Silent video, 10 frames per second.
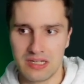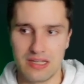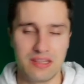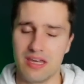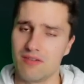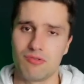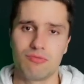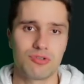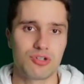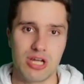In the end, what we
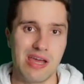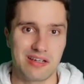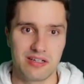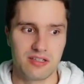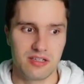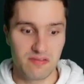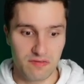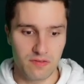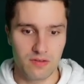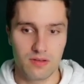want to check is
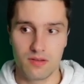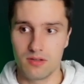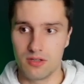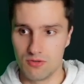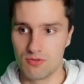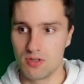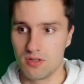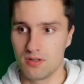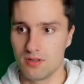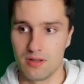if the
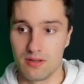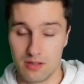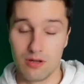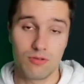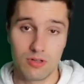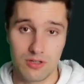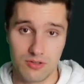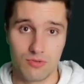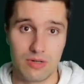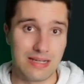user, the local
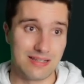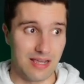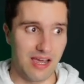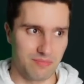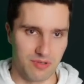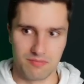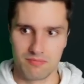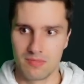user is an admin.